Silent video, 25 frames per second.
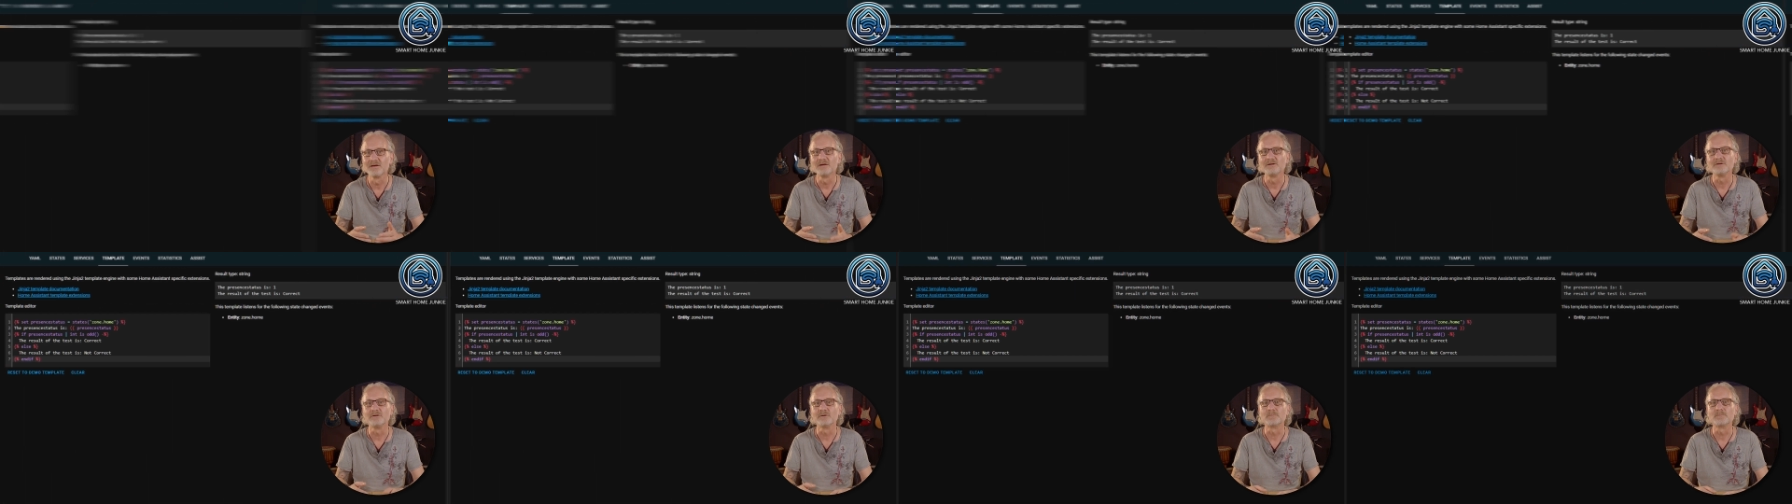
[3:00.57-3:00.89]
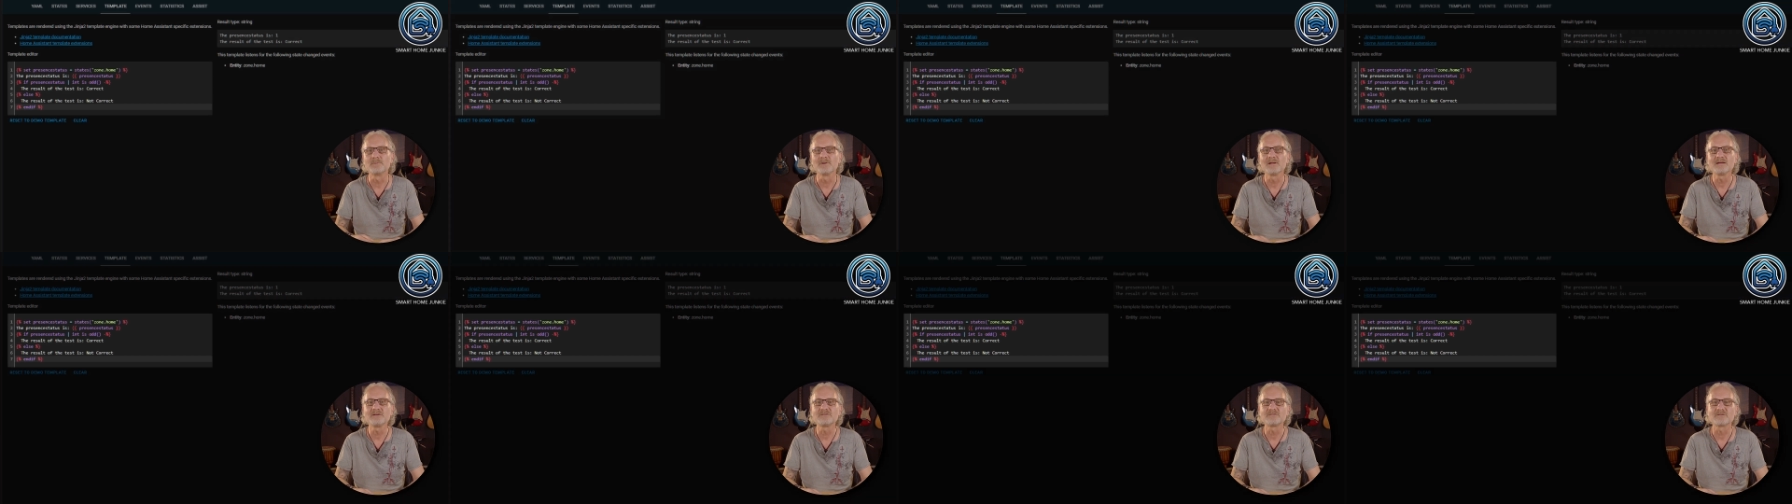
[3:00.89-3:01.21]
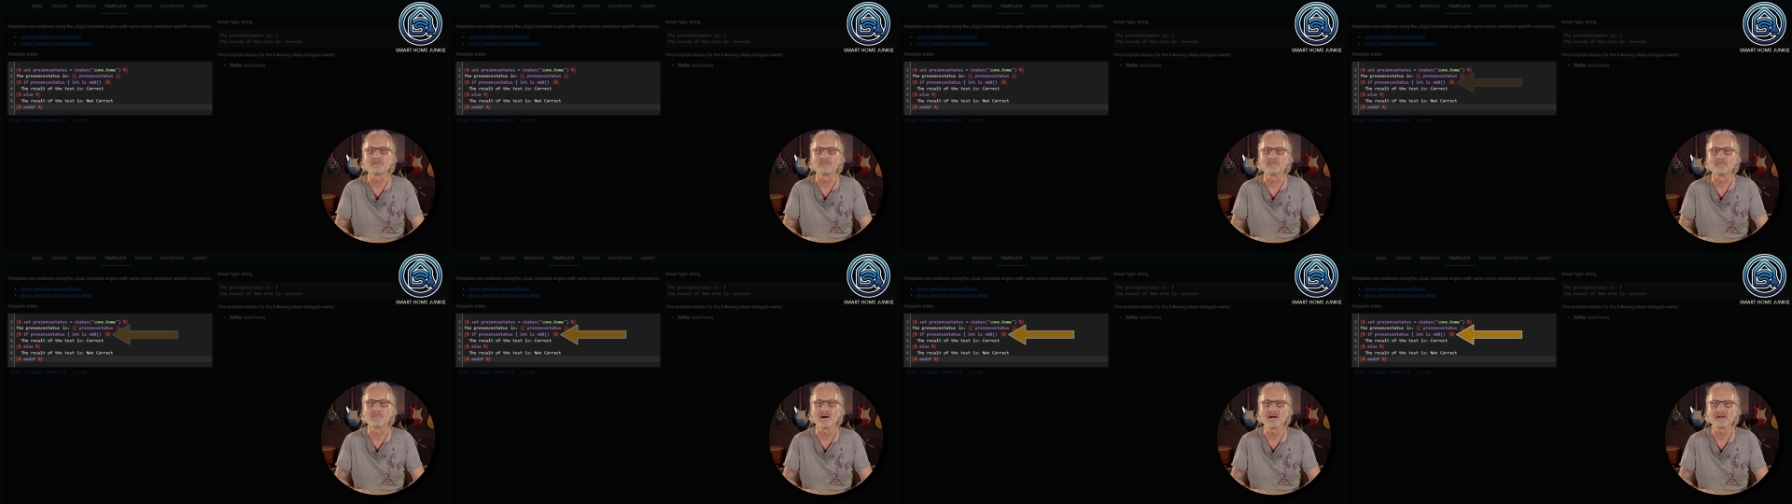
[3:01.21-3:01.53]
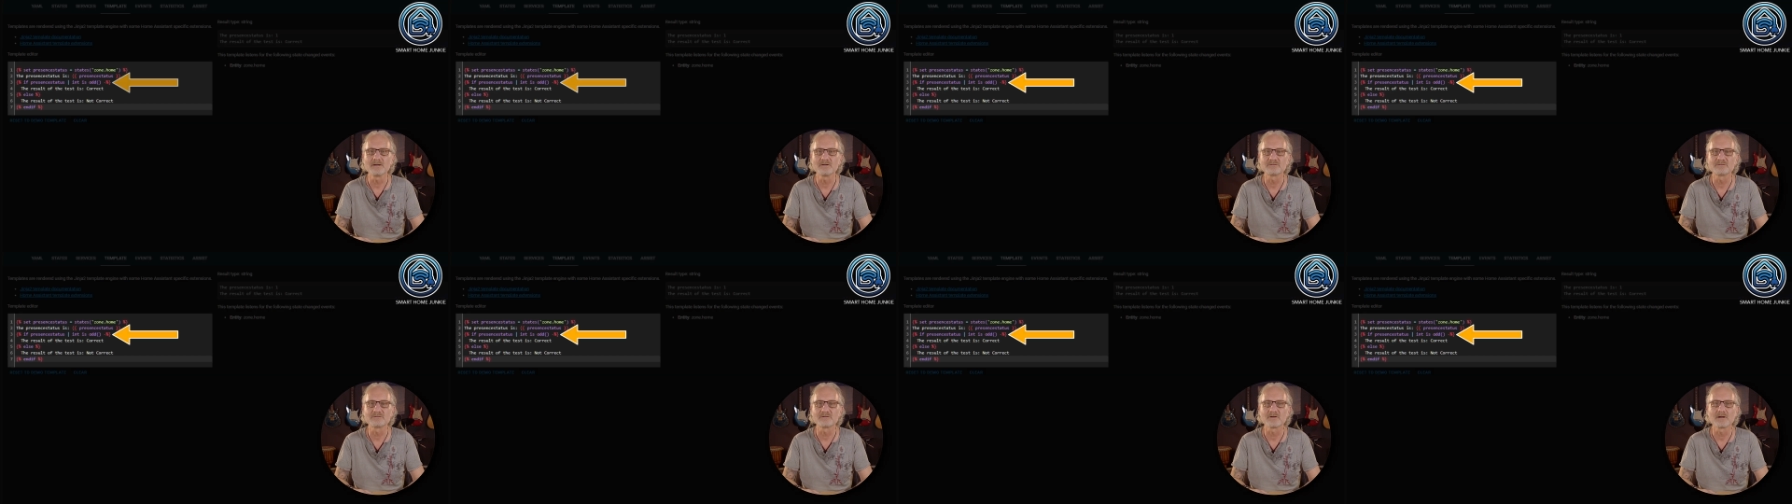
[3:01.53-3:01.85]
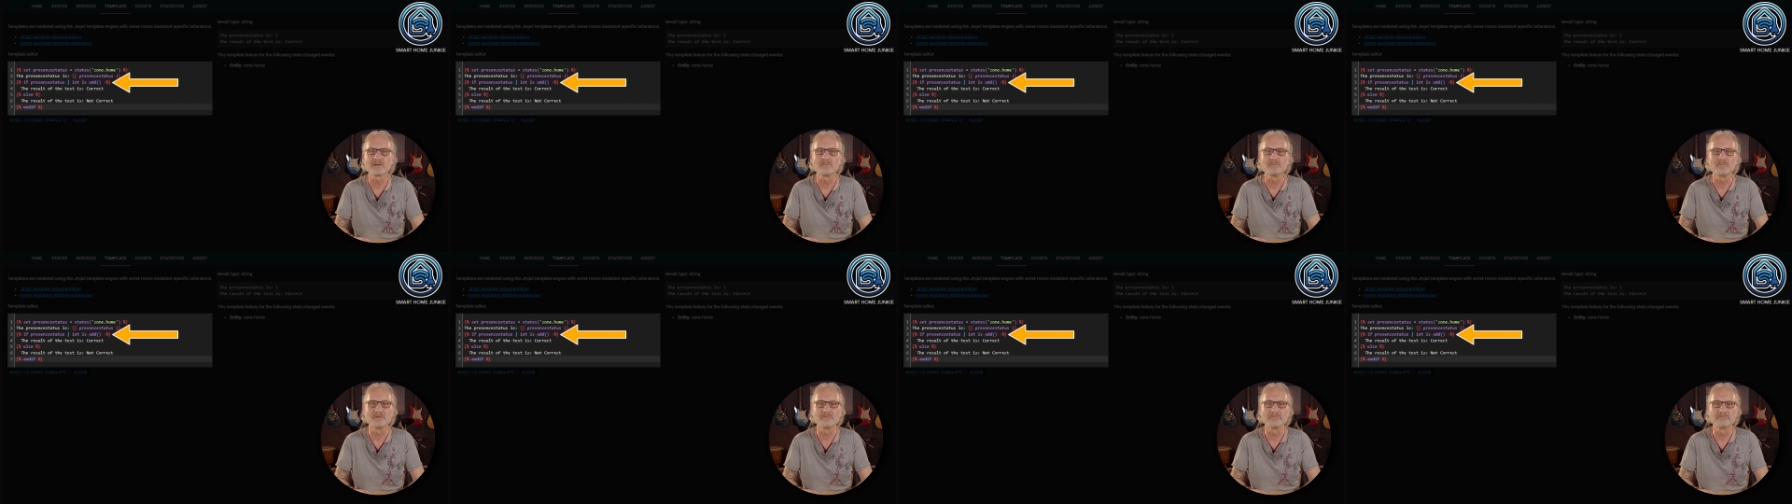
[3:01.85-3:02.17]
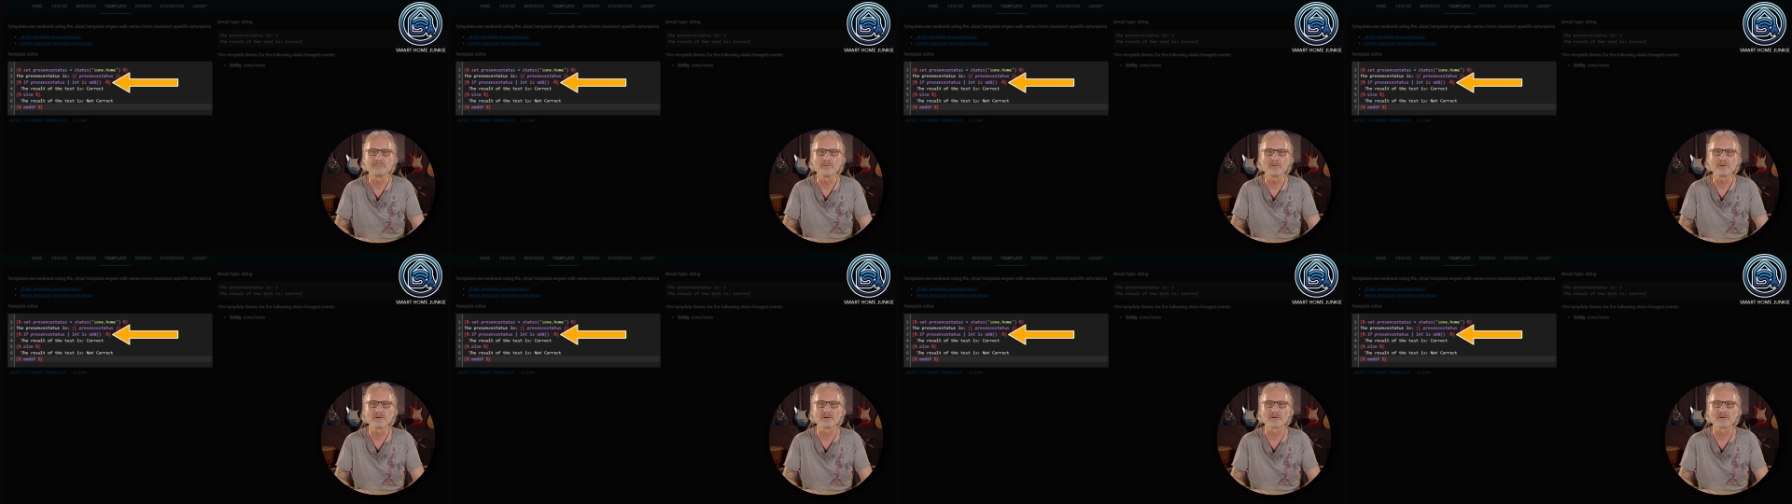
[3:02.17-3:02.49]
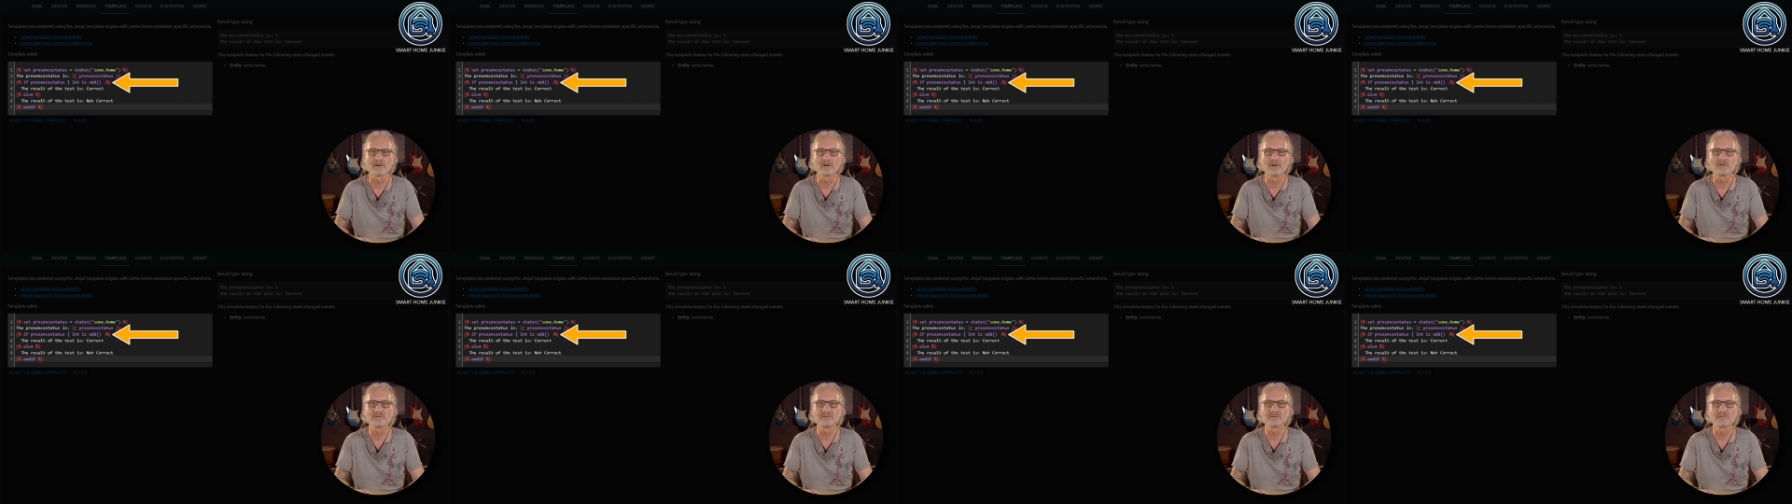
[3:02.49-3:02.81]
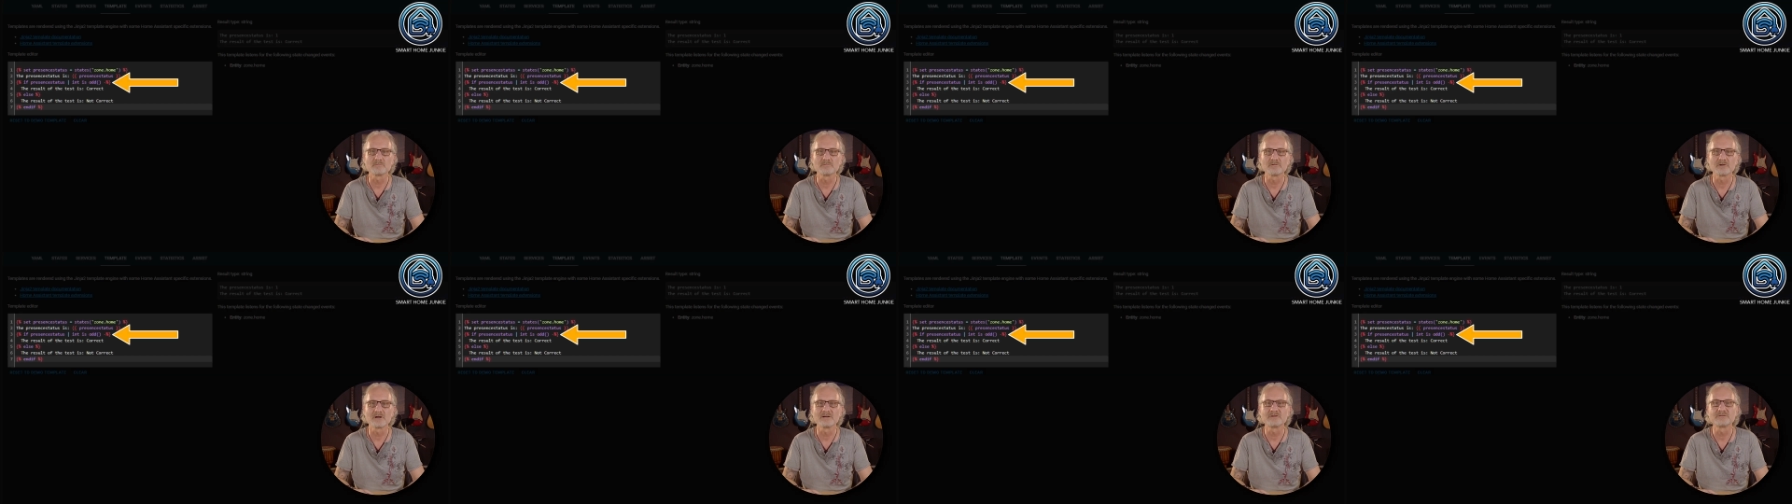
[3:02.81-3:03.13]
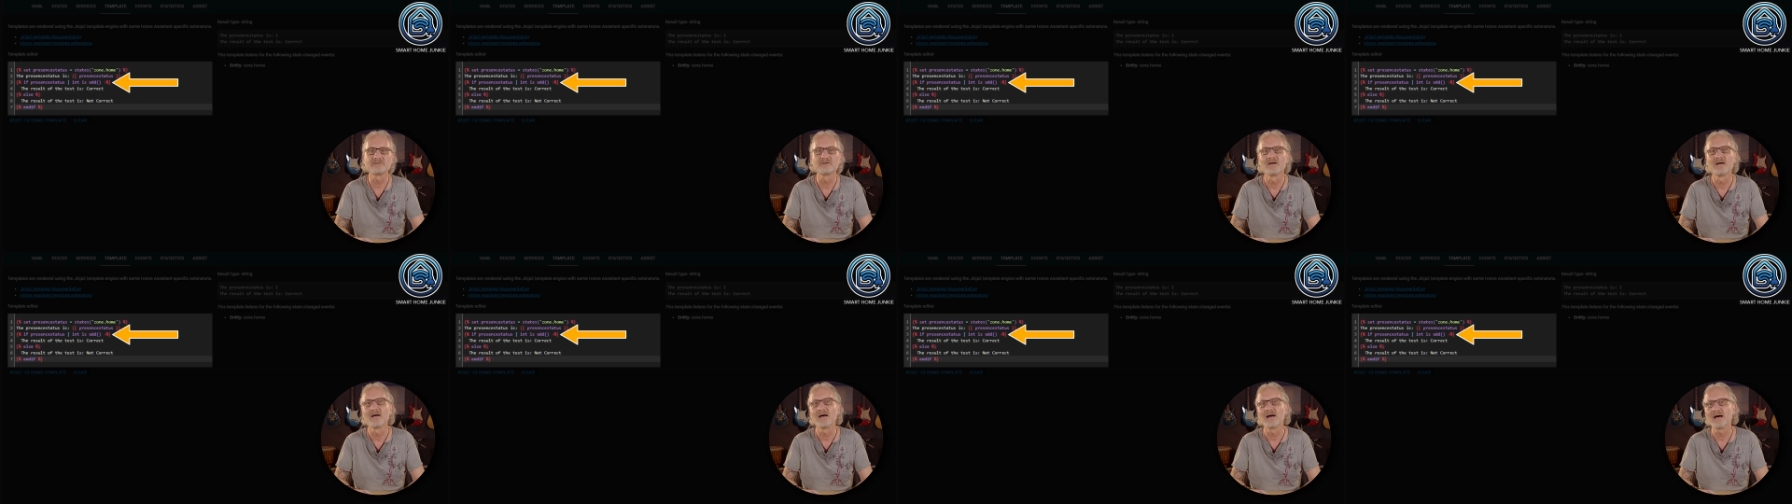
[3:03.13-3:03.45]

you place a minus sign before the closing brace